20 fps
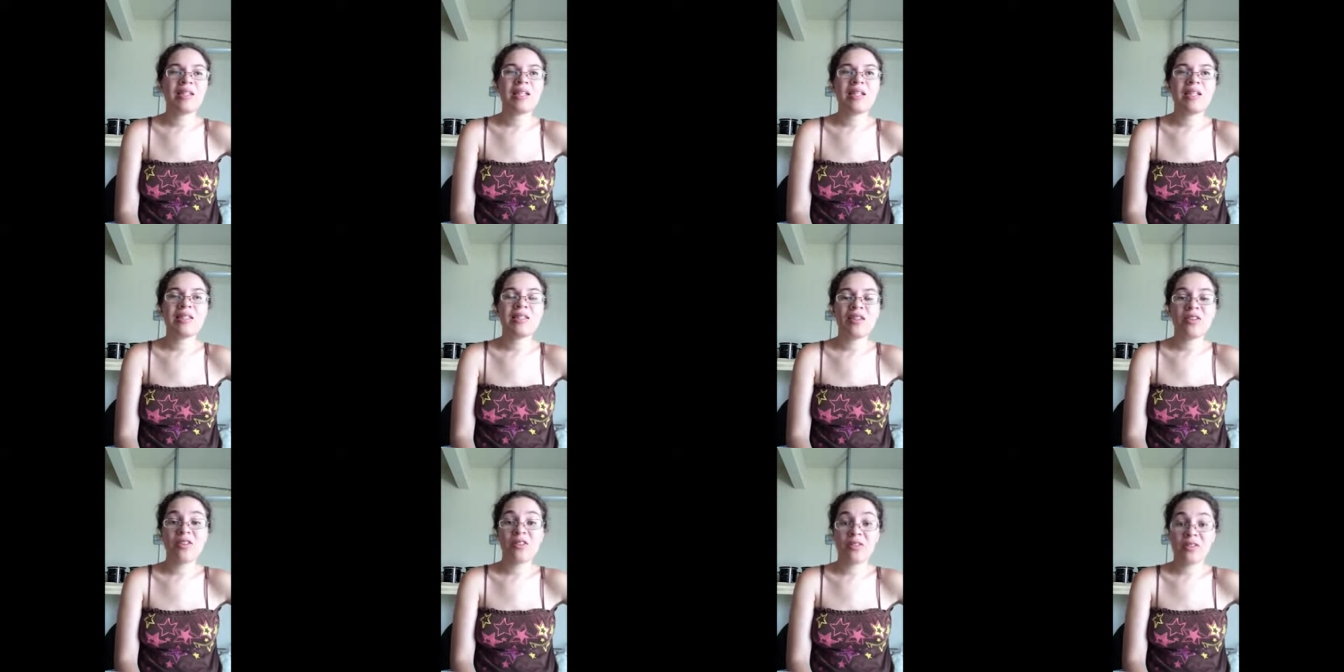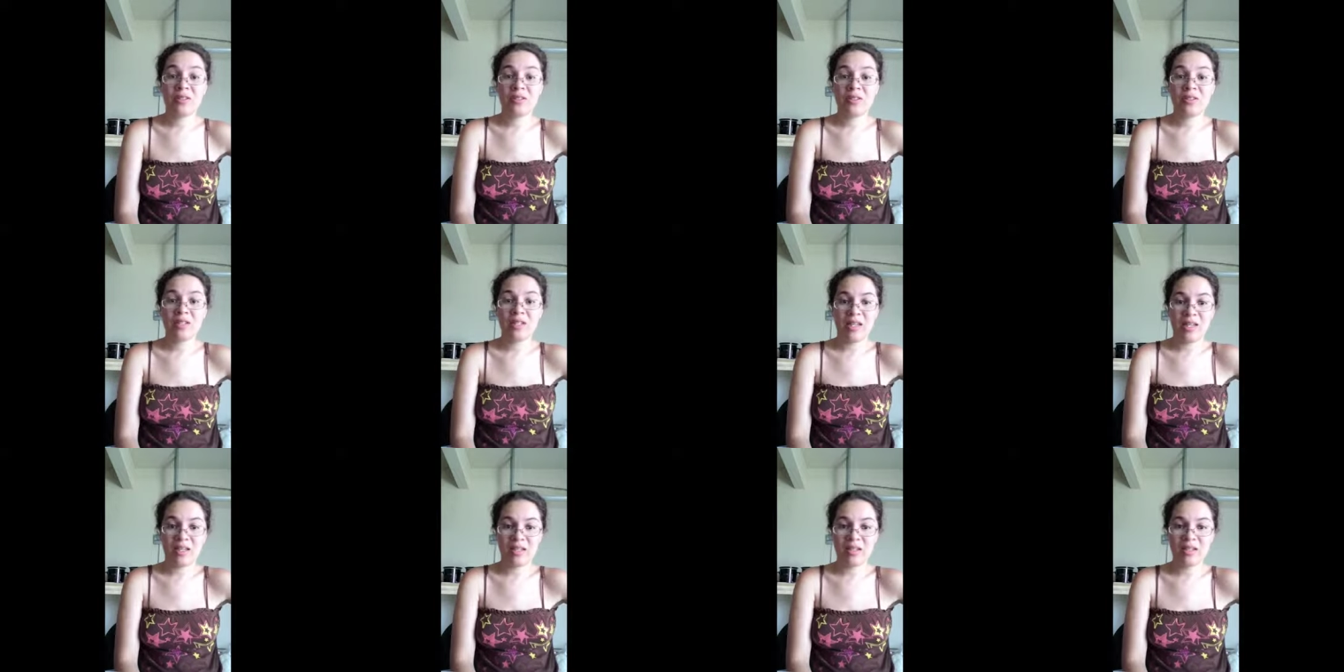It is a
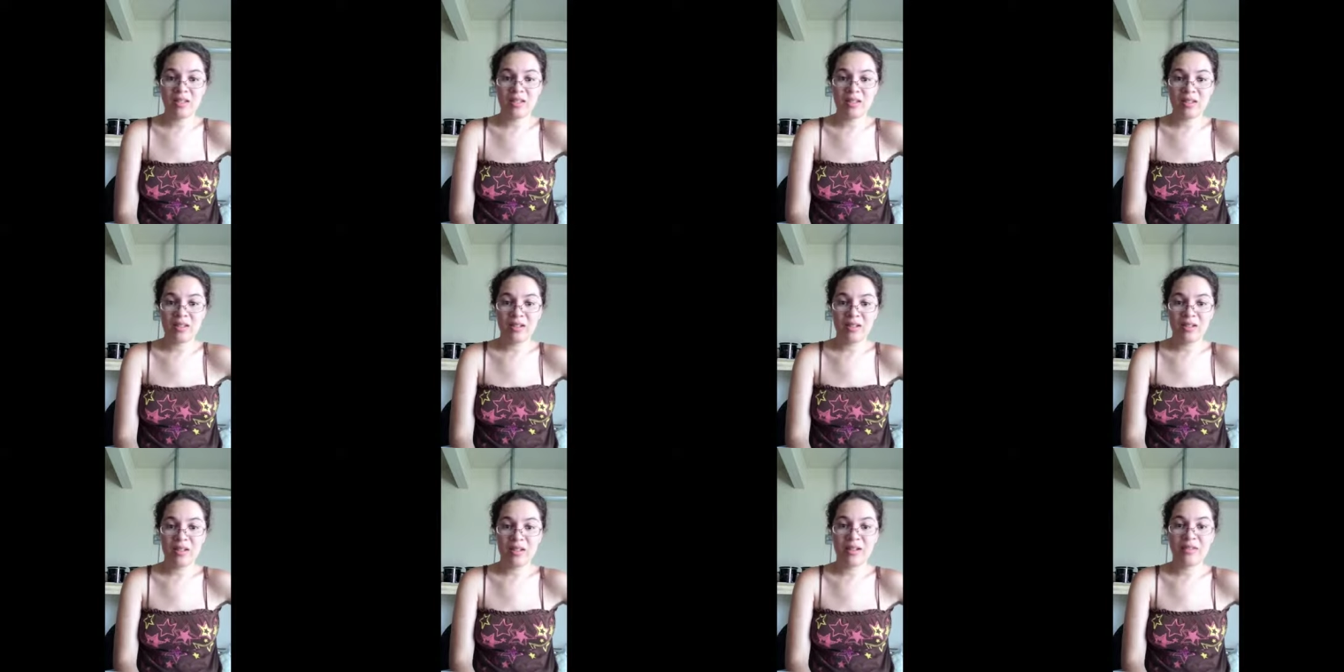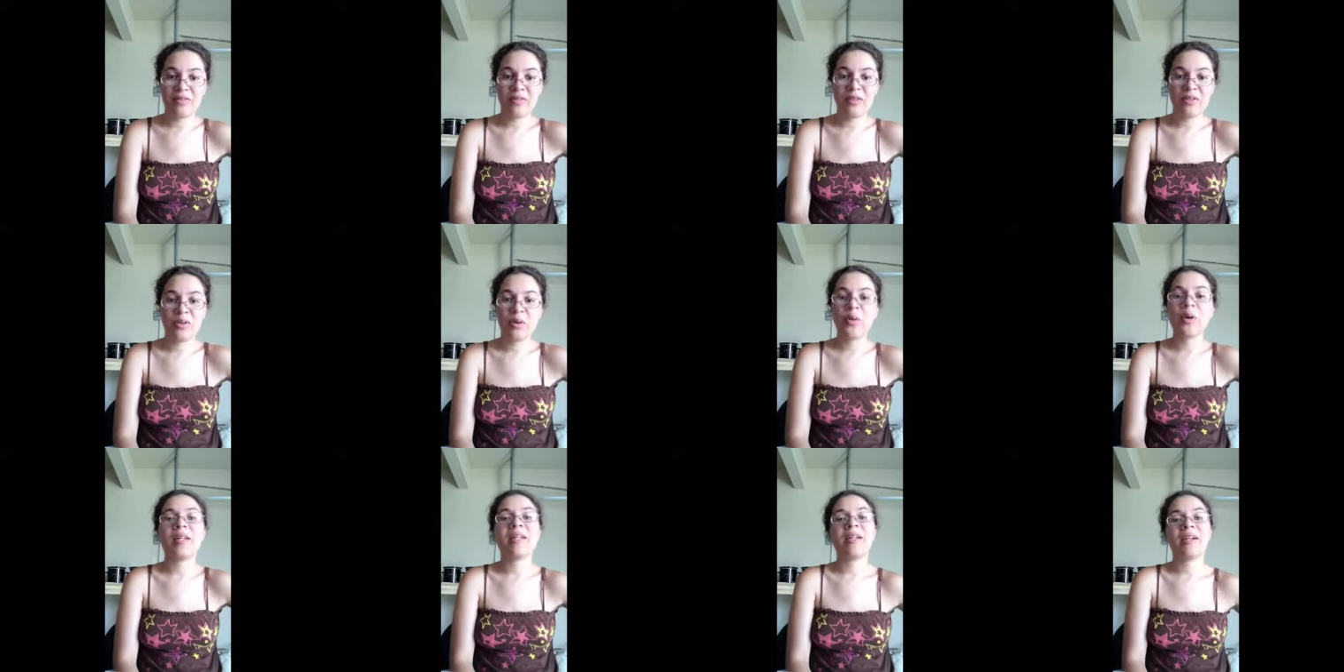Thursday. I have
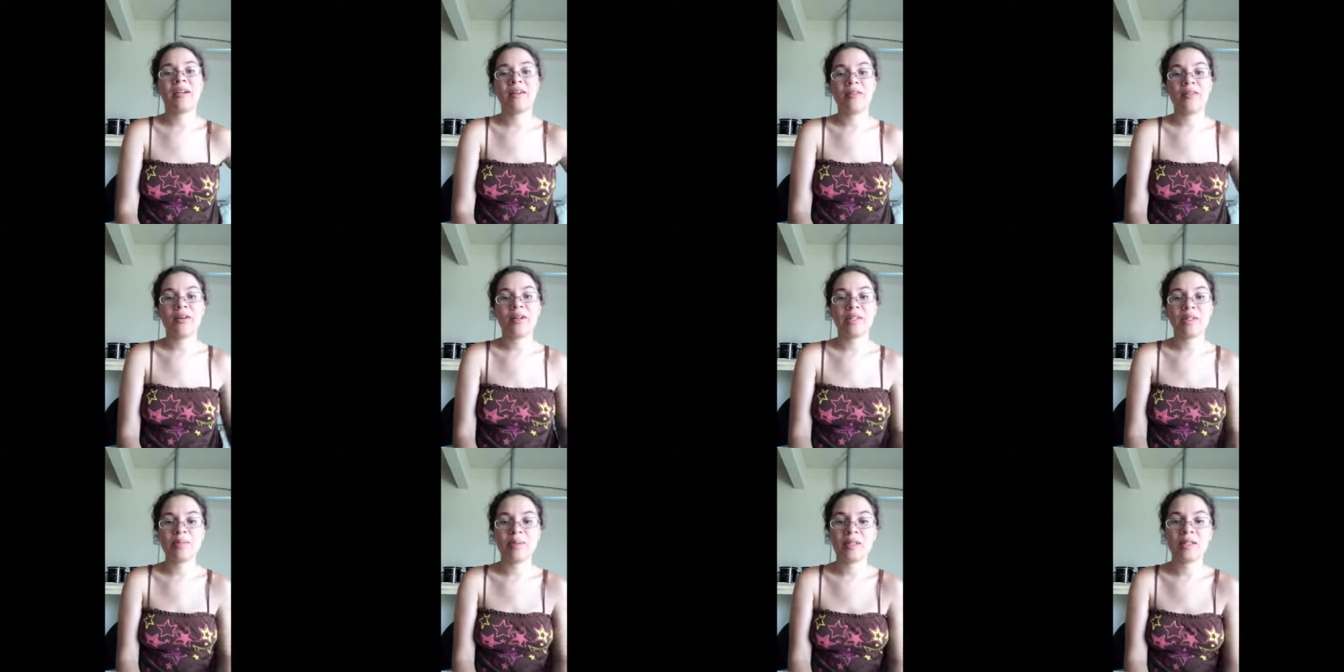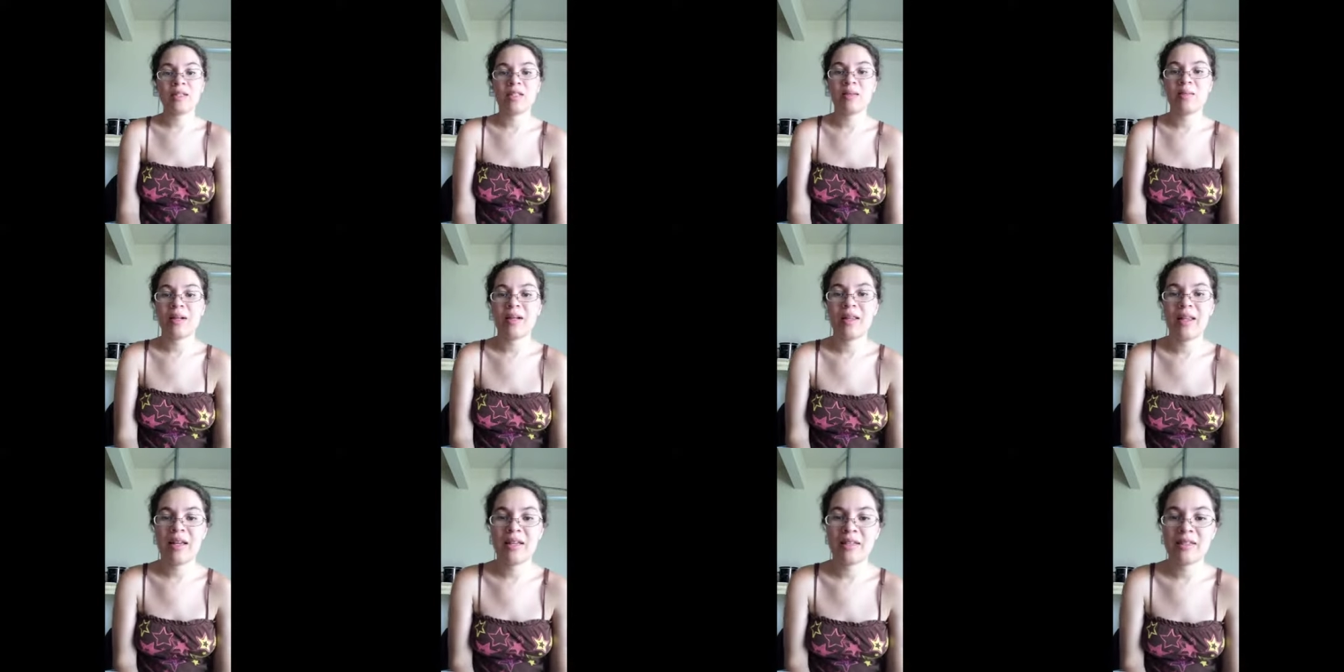no idea how long it's been since my
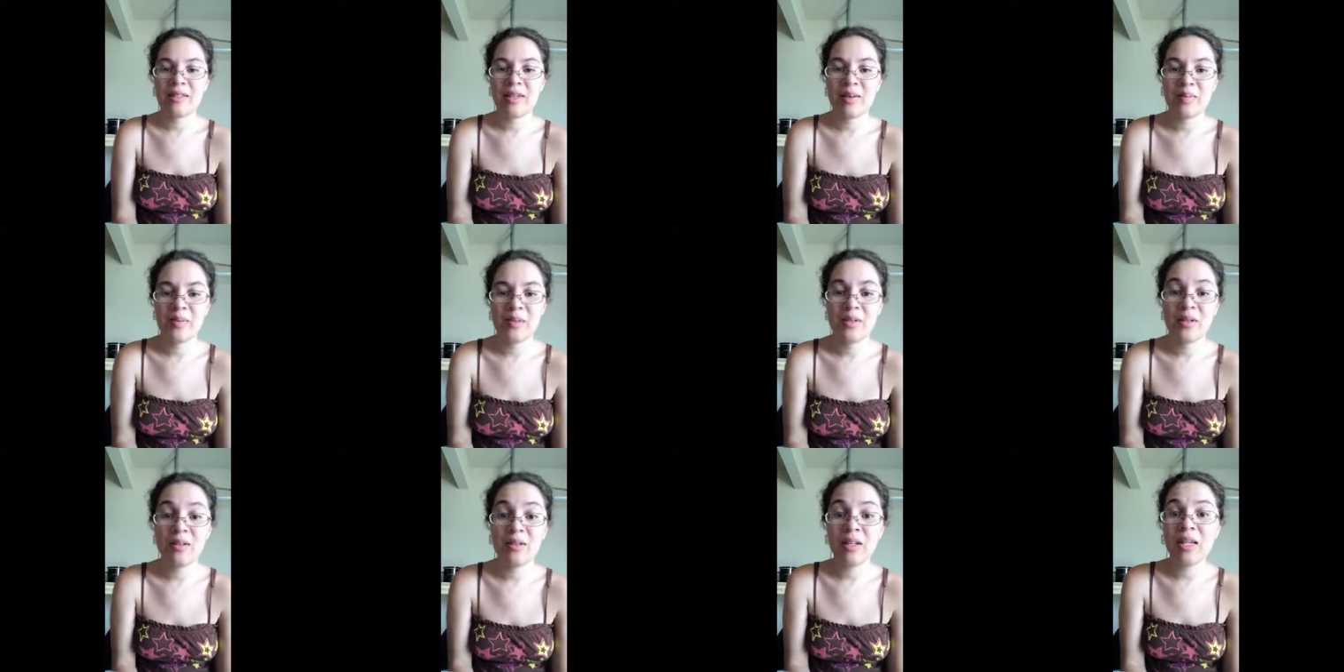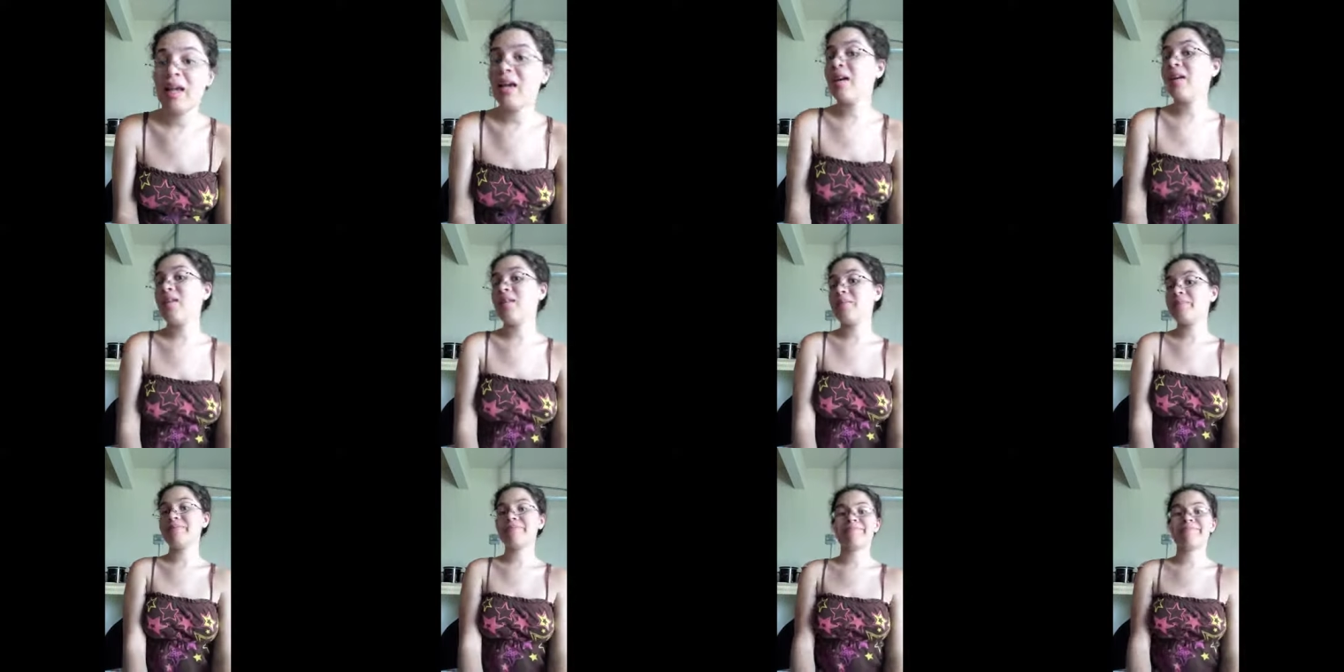last episode, and